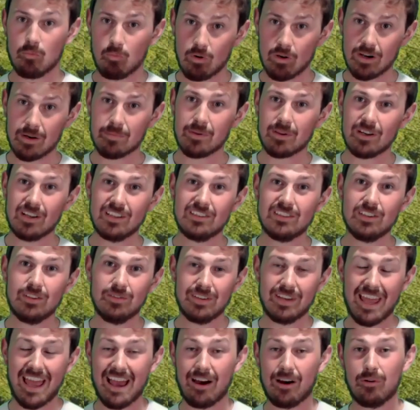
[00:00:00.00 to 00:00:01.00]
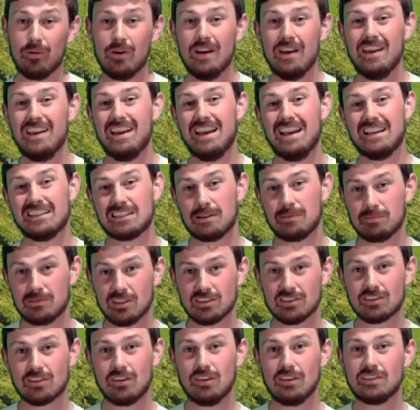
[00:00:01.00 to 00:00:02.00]
What I'm going to do now is I'm
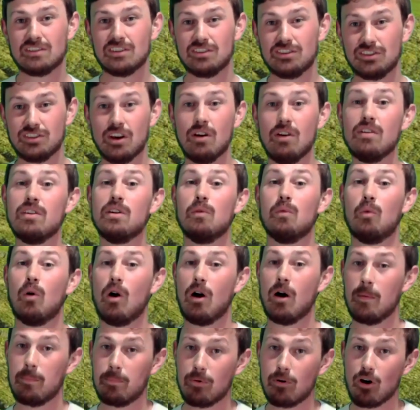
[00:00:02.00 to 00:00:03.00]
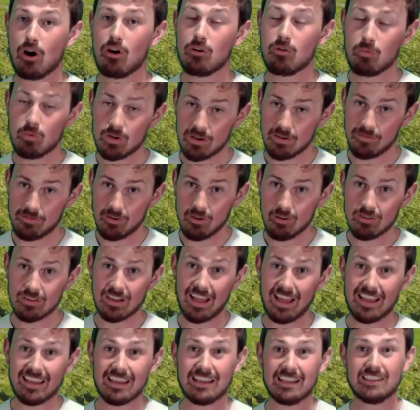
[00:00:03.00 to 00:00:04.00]
just going to show you what a broch would have looked
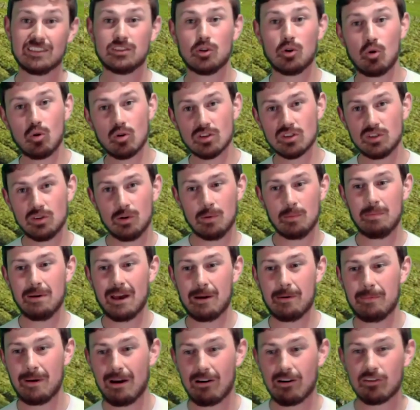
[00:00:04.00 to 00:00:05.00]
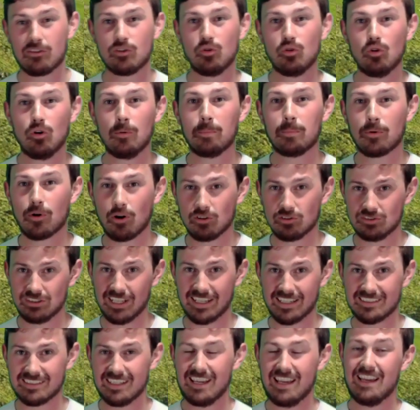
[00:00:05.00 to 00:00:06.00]
like and talk to you a bit about a cool
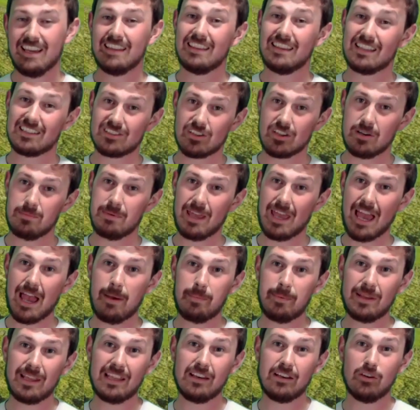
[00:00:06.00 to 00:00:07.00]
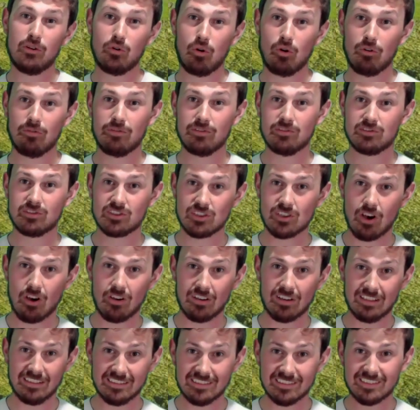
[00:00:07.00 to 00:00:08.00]
project that's going to be happening in the north of
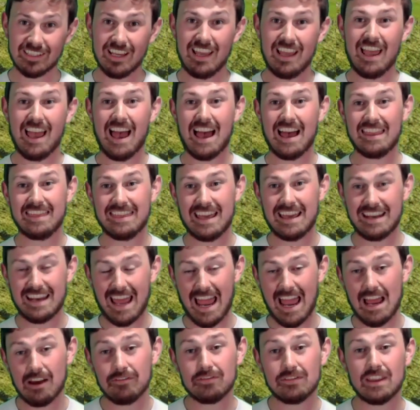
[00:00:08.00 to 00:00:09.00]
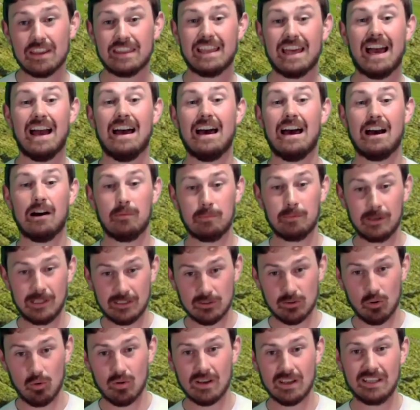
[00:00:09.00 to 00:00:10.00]
Scotland. And then after that, I'll be
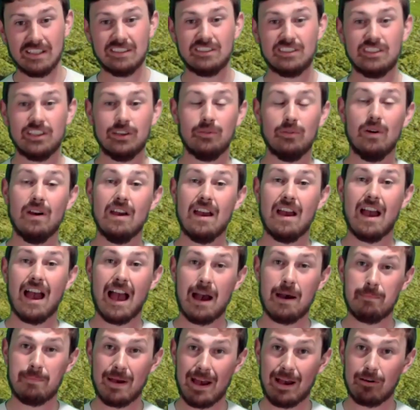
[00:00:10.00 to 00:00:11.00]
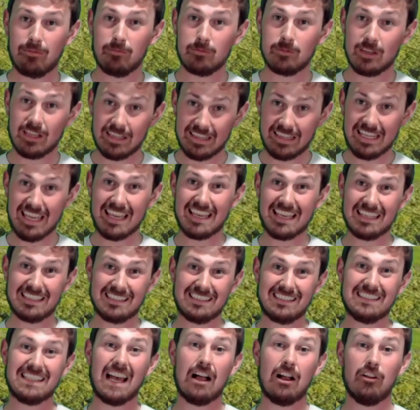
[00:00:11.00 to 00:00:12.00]
talking to you about the dig
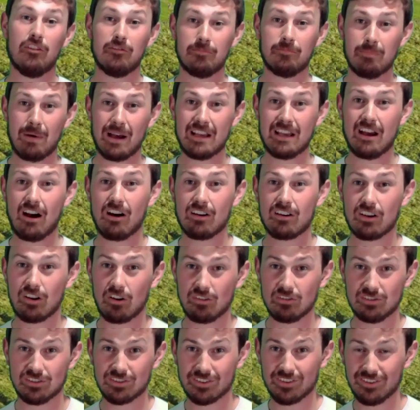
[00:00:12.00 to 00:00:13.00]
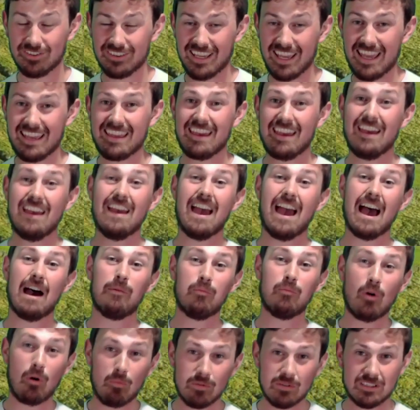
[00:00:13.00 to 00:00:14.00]
itself, my archaeological dig,
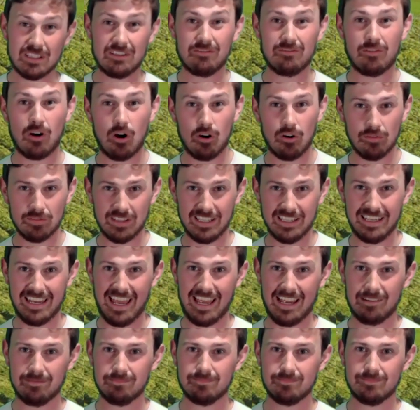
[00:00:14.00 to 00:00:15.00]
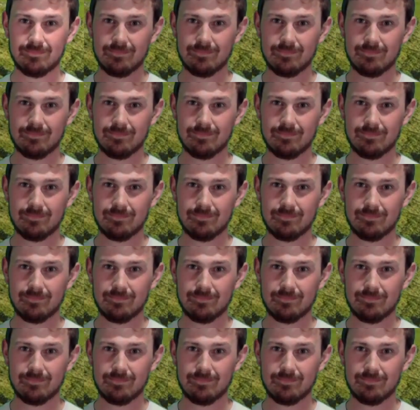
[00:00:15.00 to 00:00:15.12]
and what was involved in that.